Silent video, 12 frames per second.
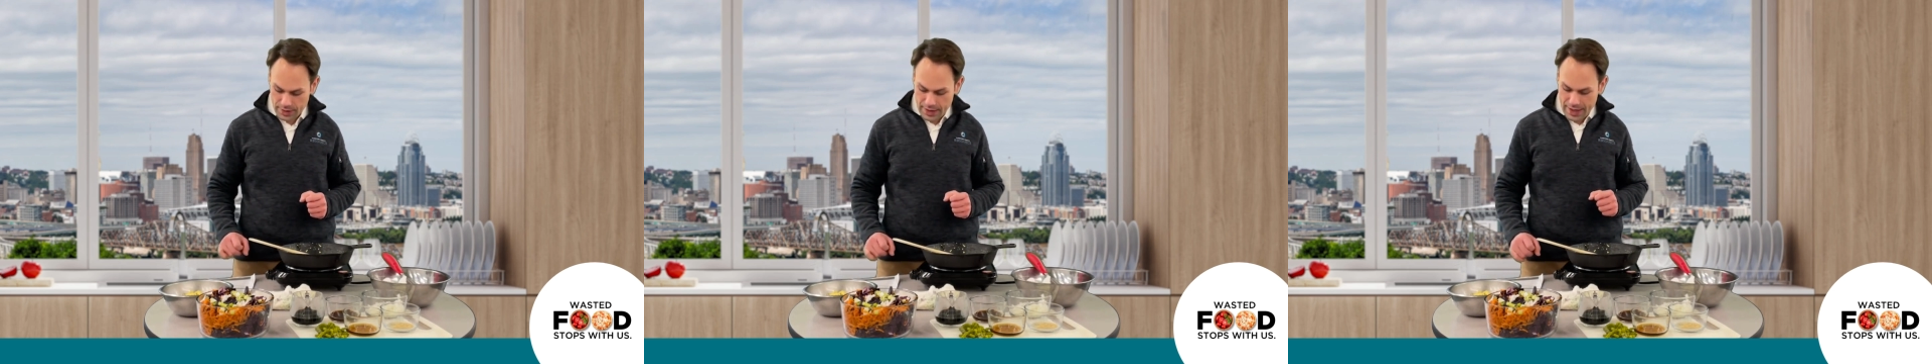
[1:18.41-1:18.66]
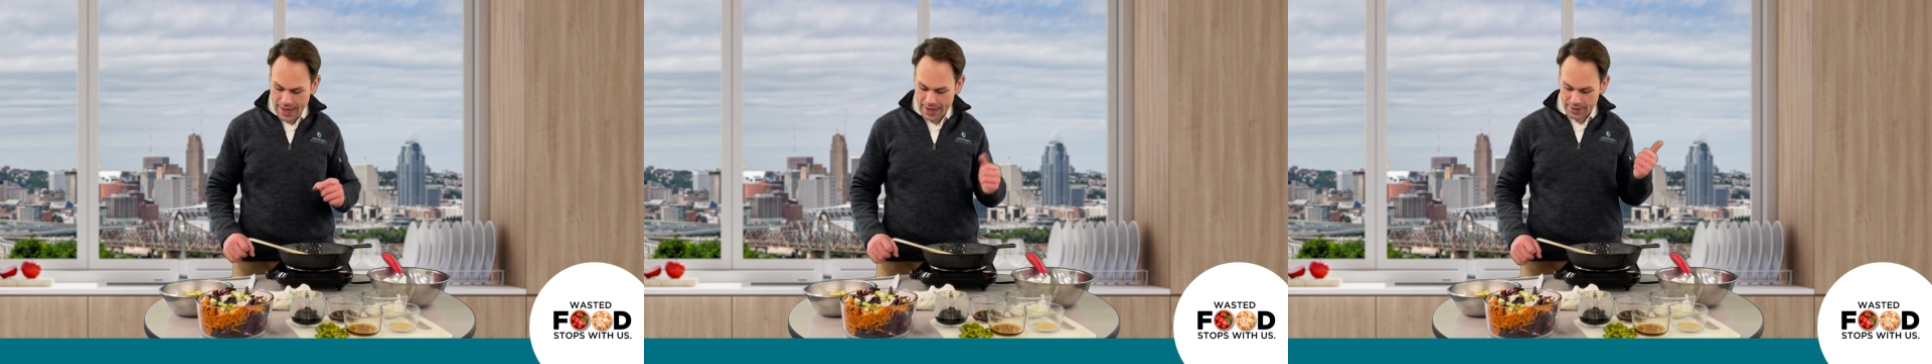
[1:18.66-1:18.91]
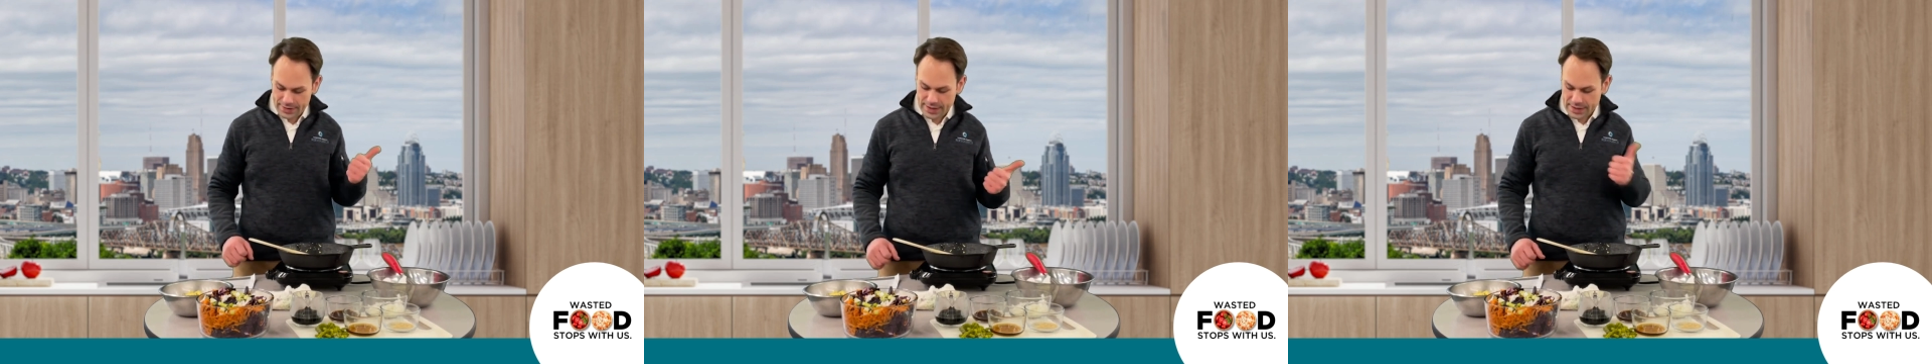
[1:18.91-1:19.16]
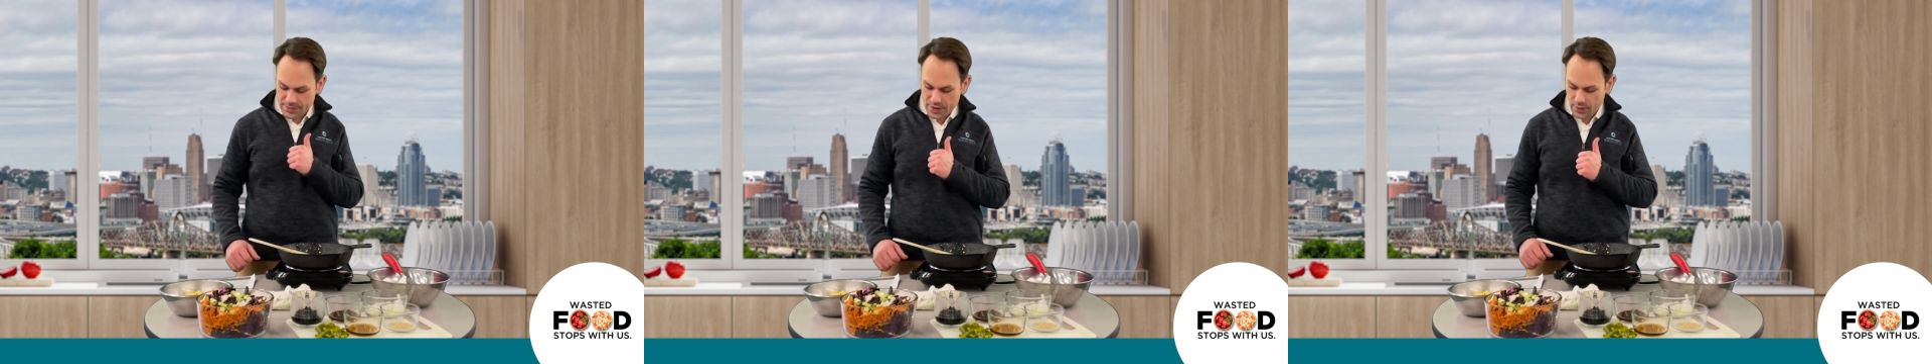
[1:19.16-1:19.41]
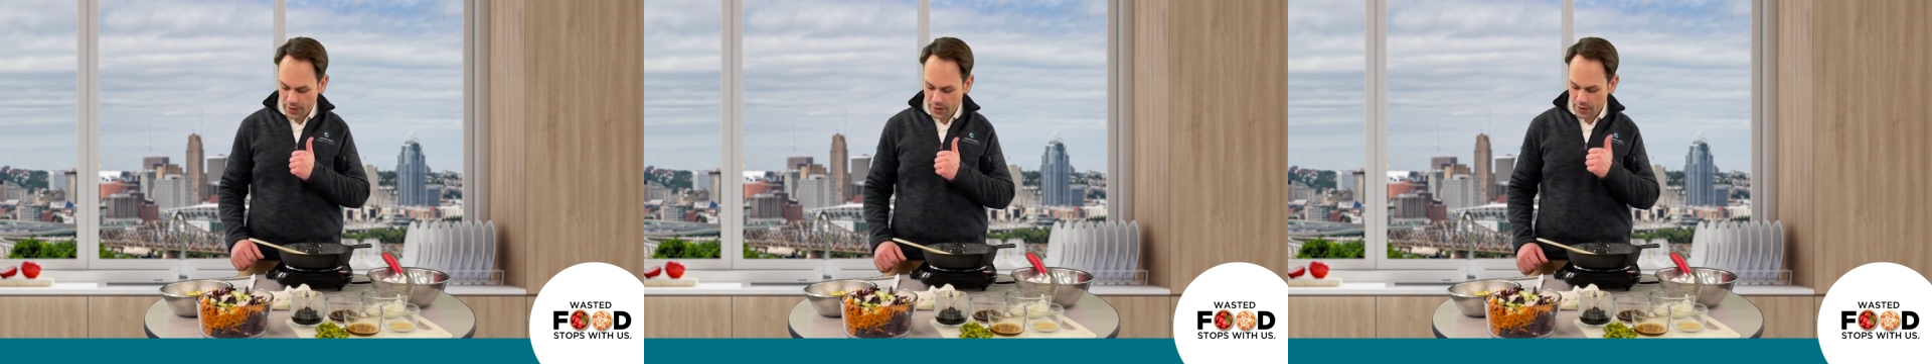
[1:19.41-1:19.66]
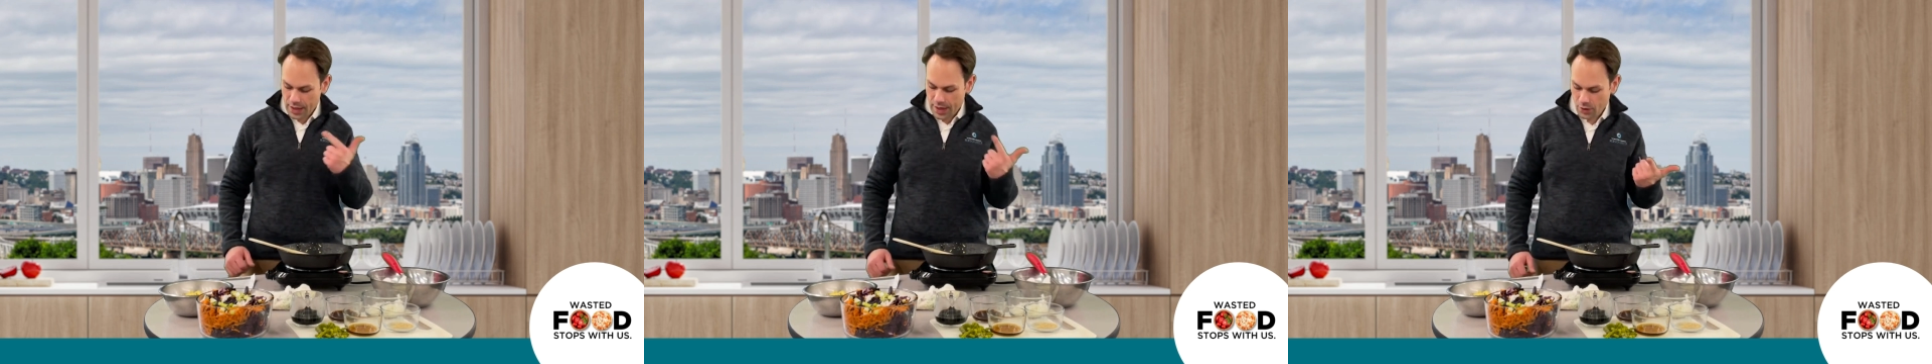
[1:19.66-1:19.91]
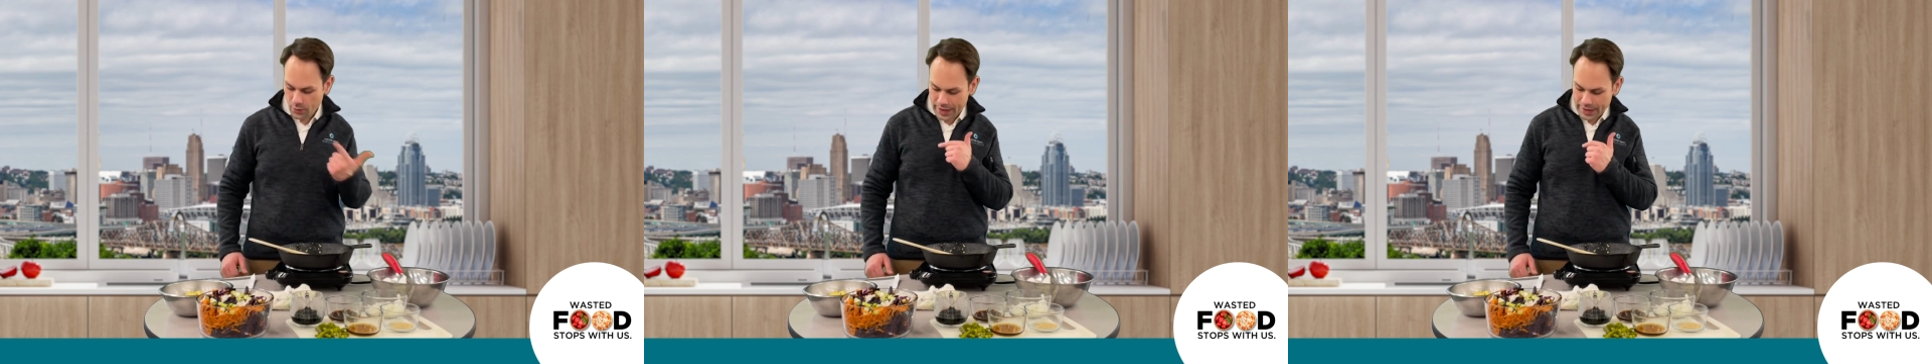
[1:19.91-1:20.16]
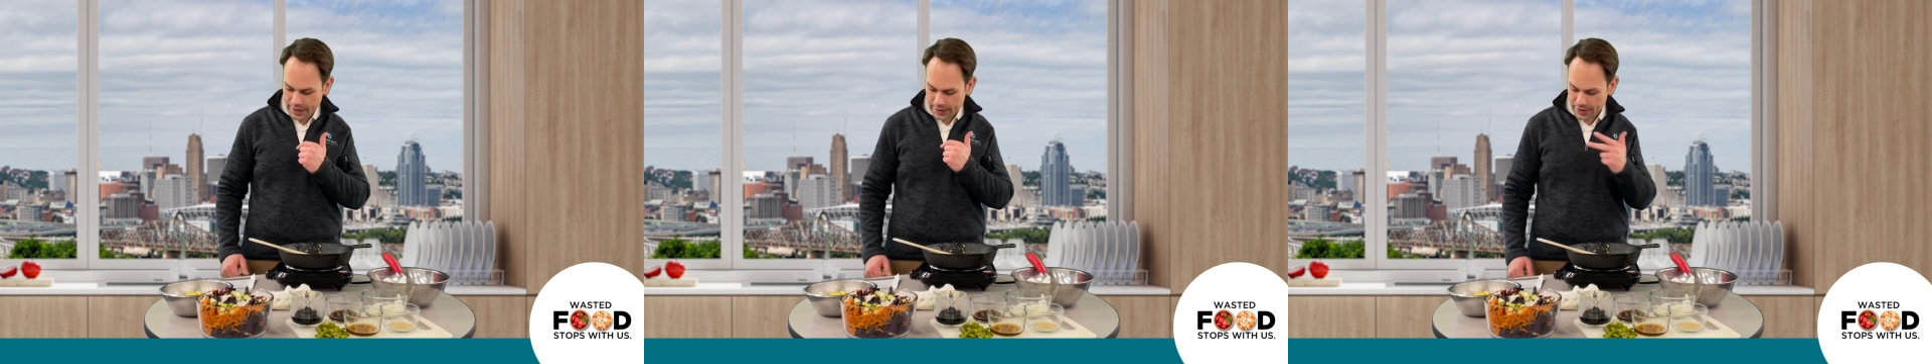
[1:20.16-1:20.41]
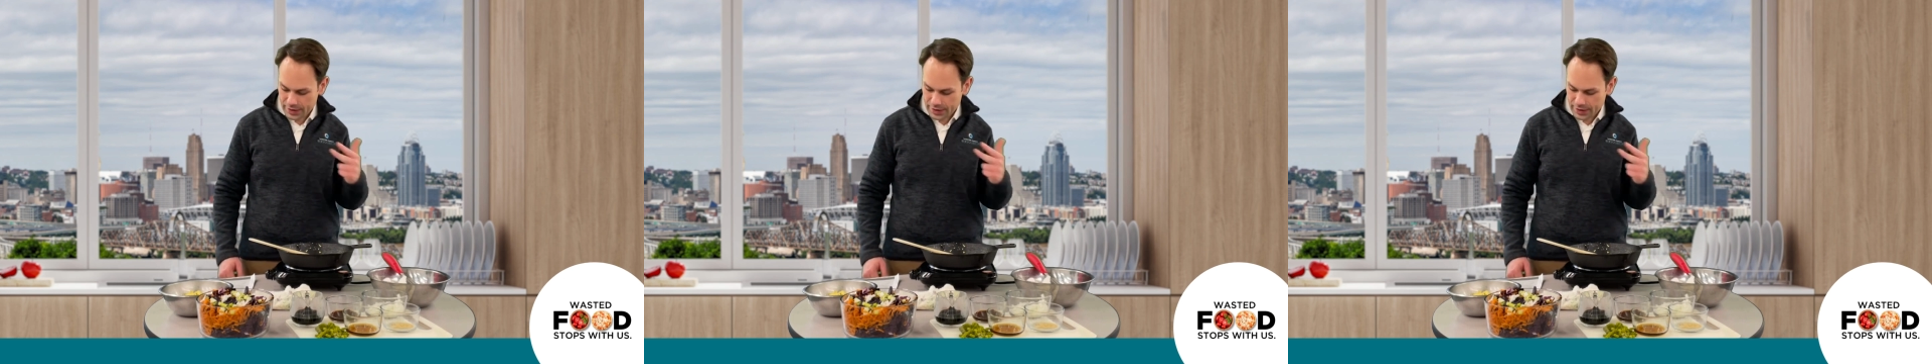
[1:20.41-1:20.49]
add our sesame oil, our white onion,